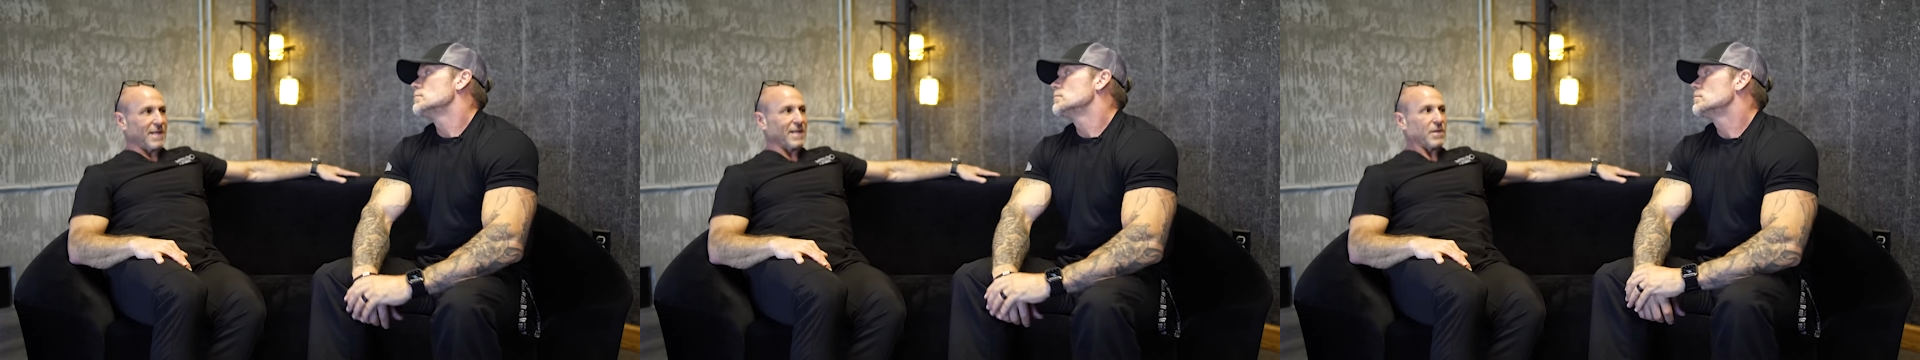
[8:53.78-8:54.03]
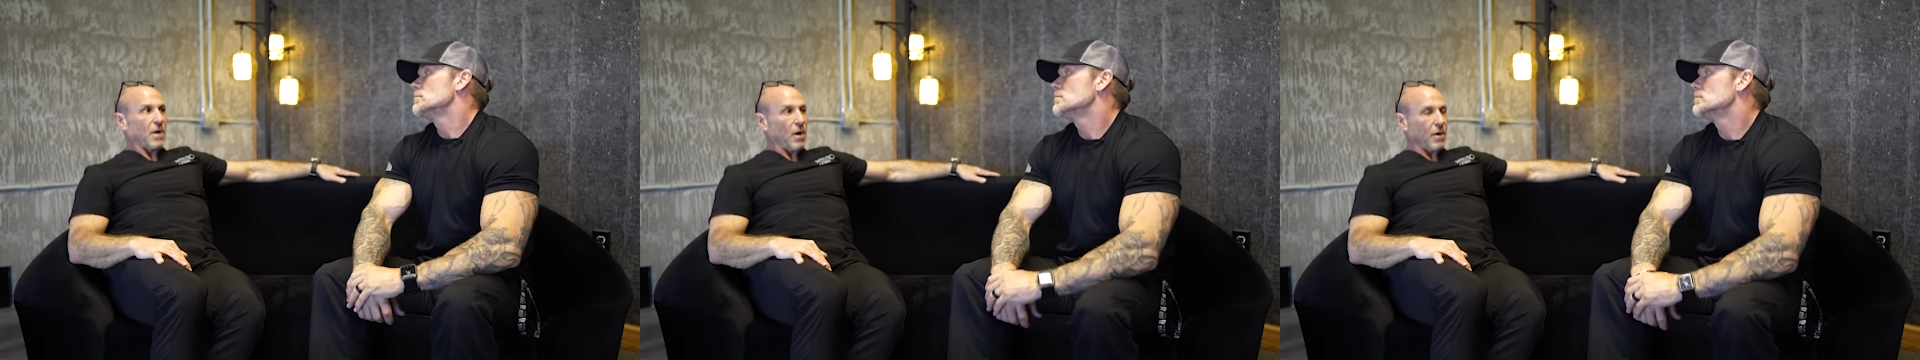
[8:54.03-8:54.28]
Speaker 1: that
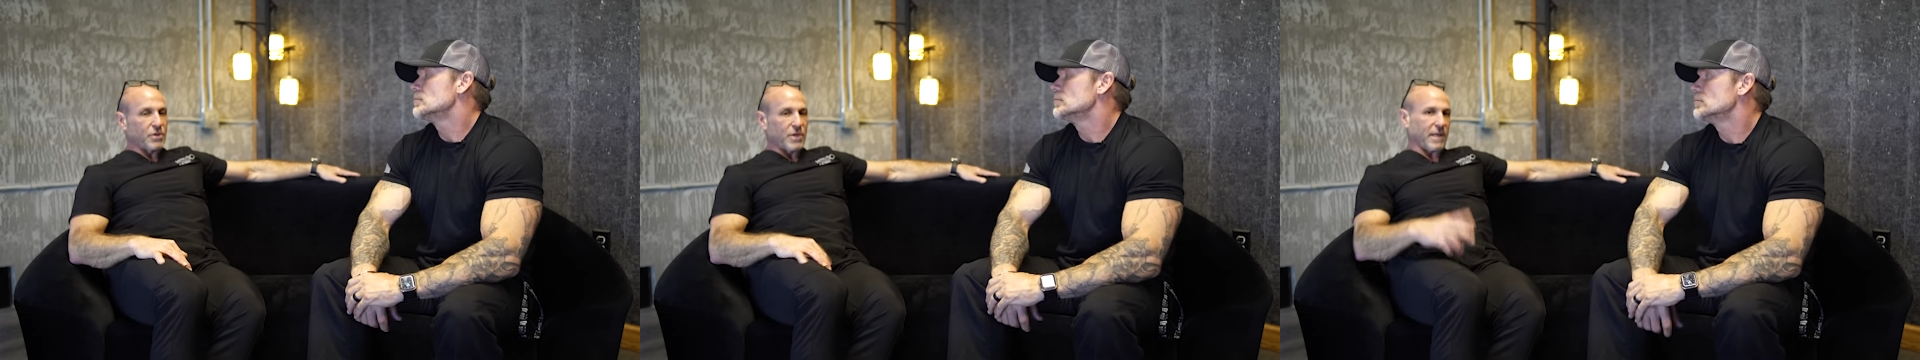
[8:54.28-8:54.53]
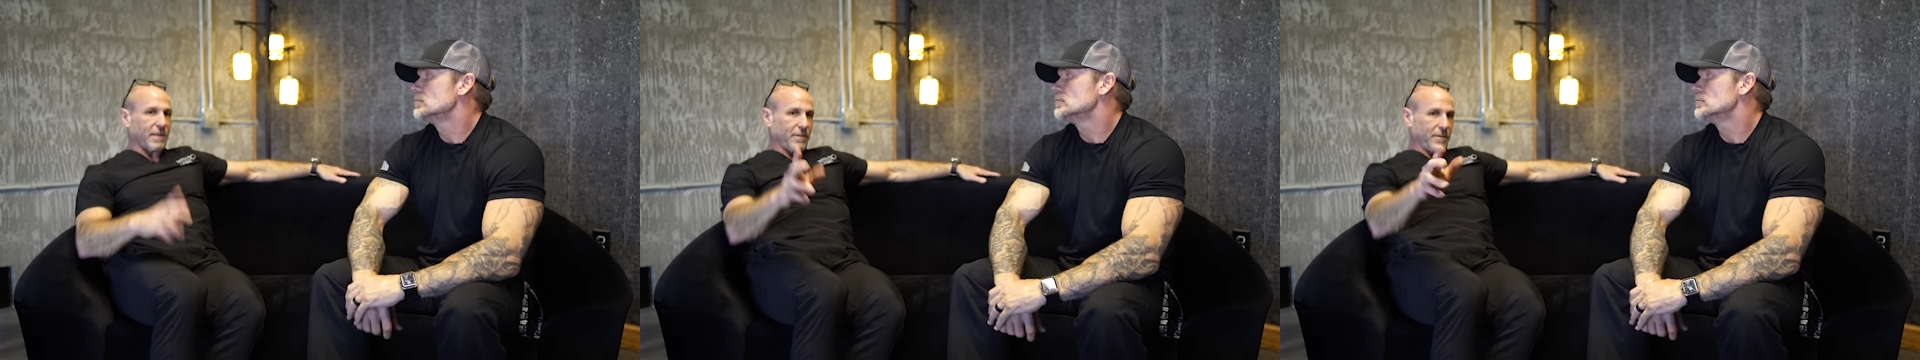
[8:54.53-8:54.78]
it's
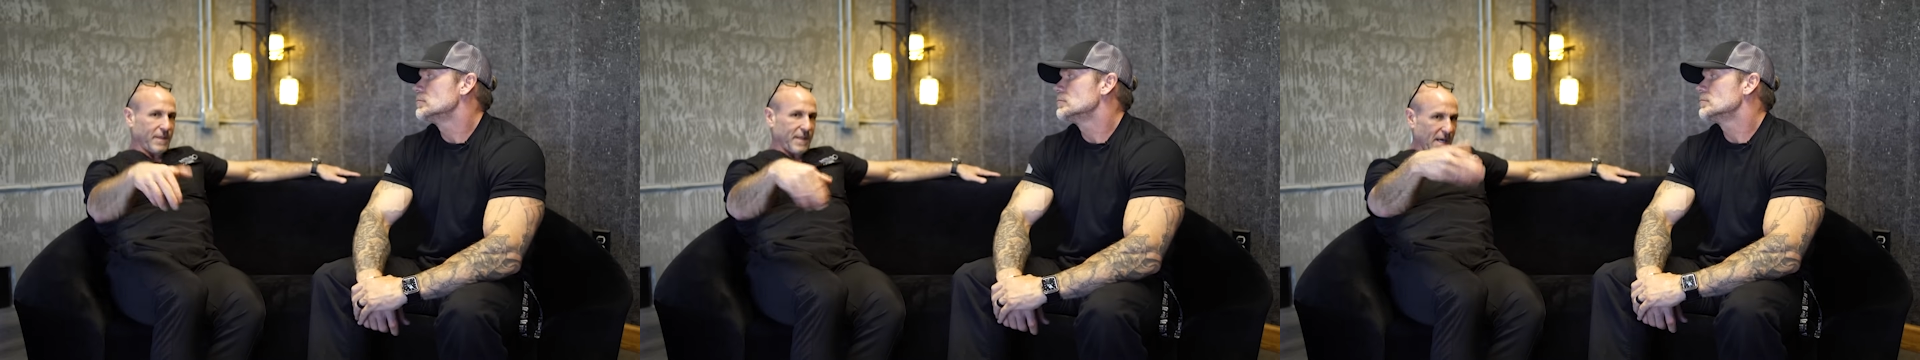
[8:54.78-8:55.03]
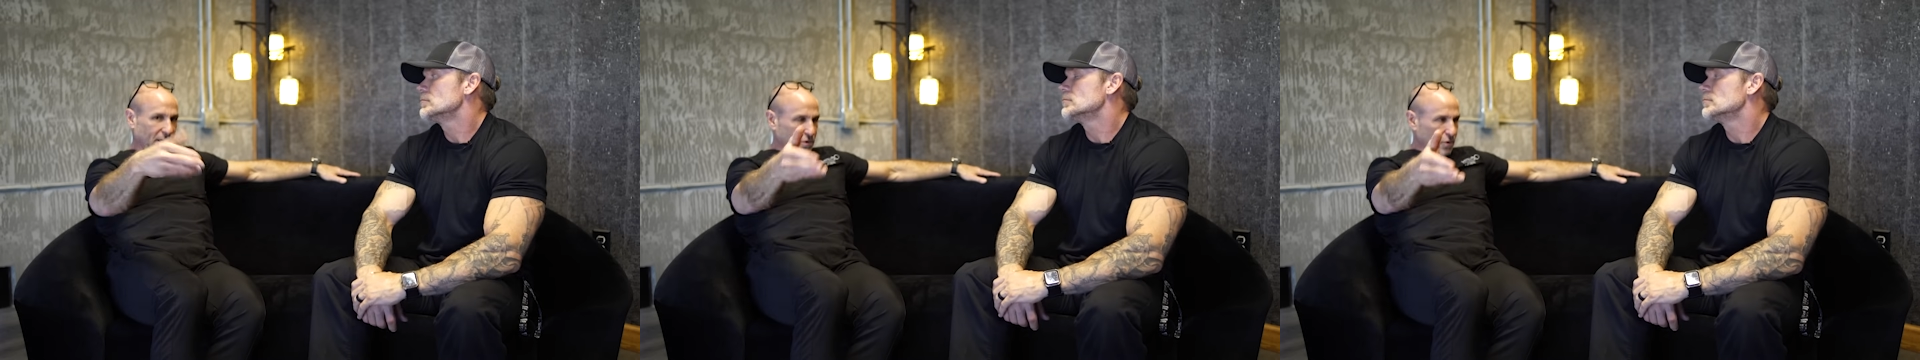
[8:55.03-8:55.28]
oncogenic,
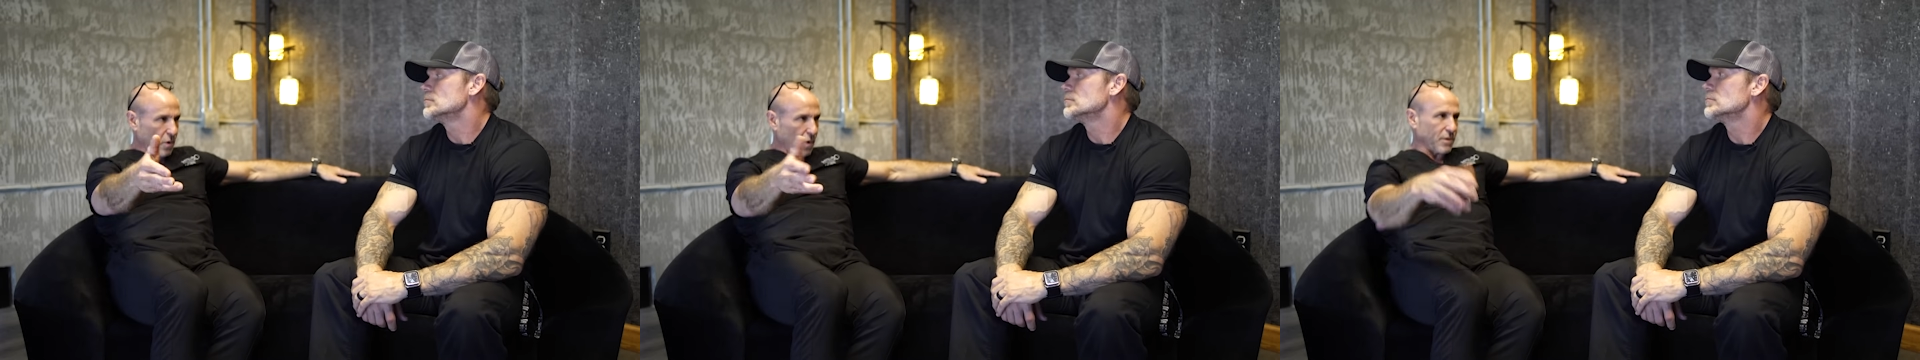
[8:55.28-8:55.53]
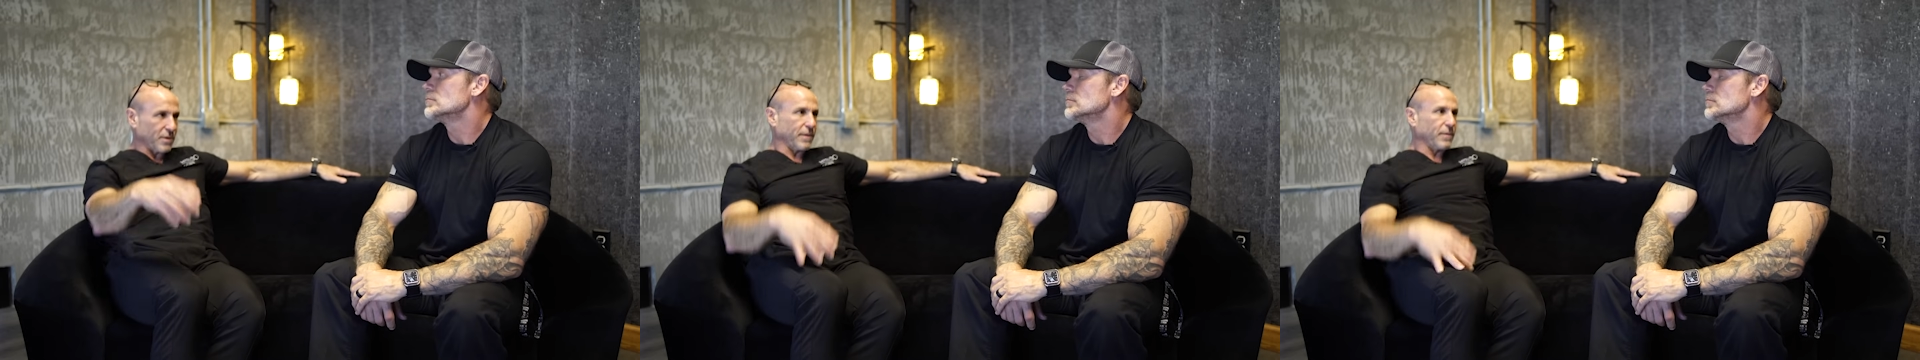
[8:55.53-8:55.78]

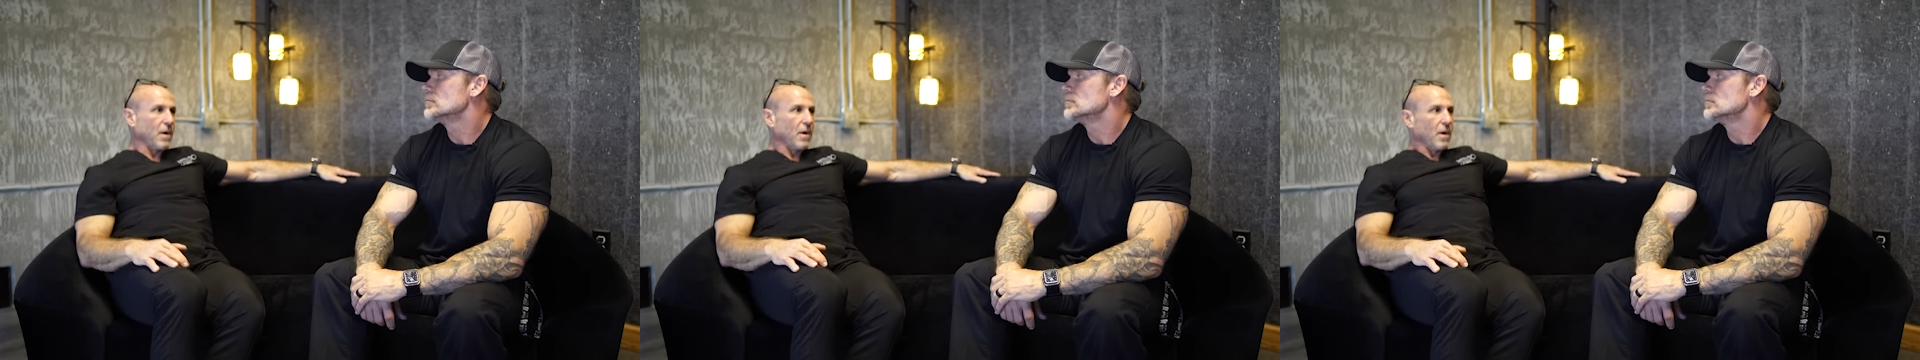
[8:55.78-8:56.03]
cancer-causing,